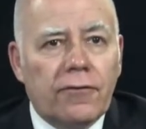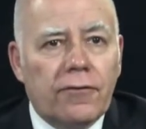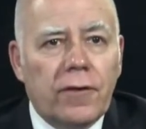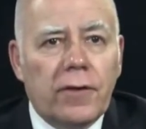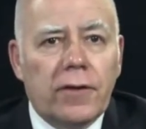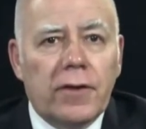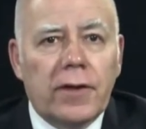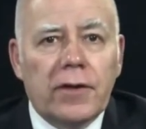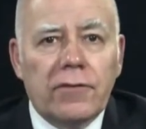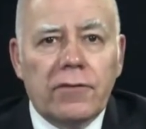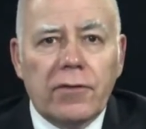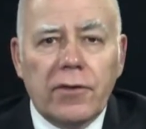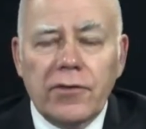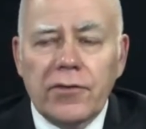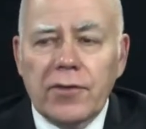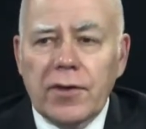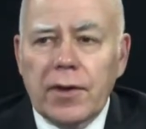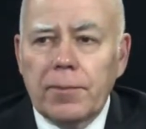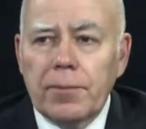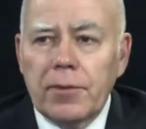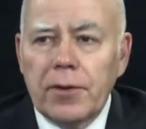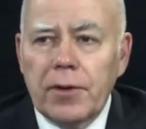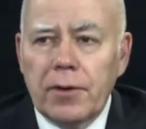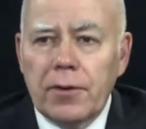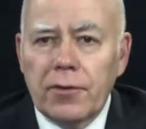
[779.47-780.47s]
feeling for
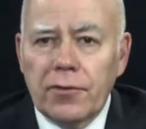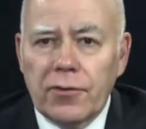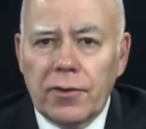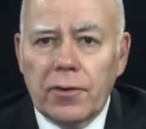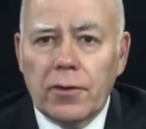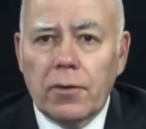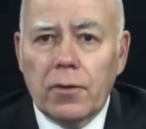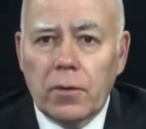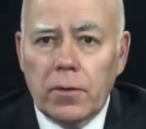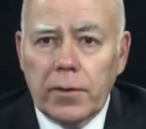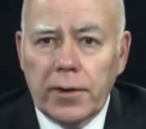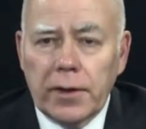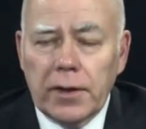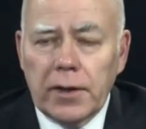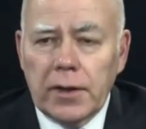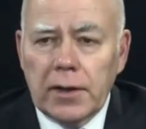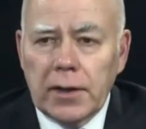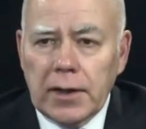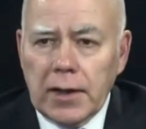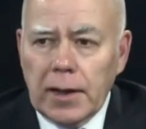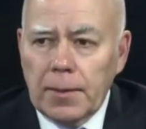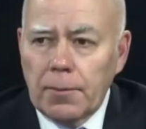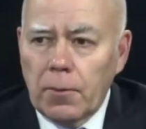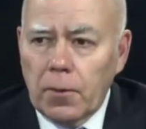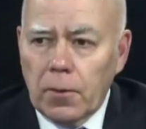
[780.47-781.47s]
some years and are only going to
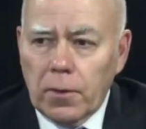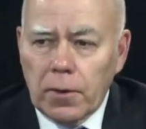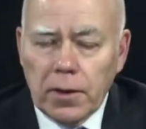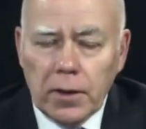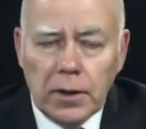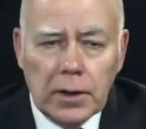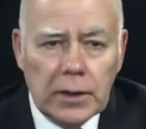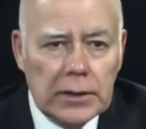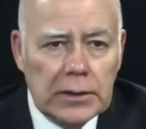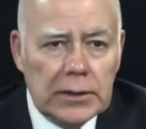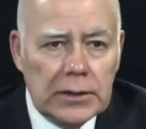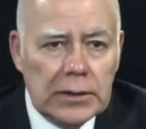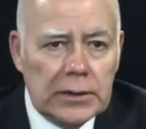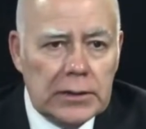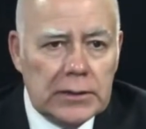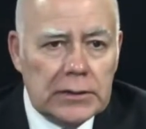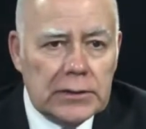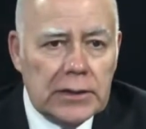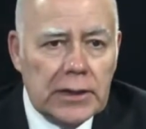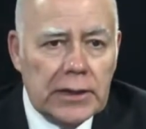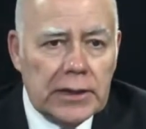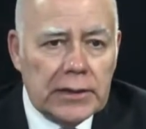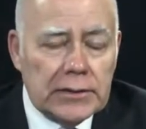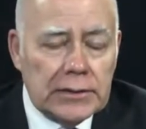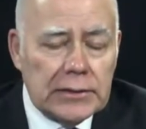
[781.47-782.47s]
get more
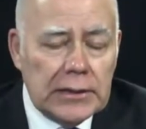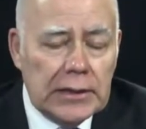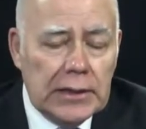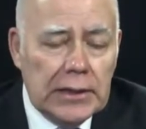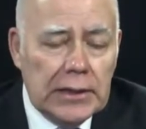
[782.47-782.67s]
intense.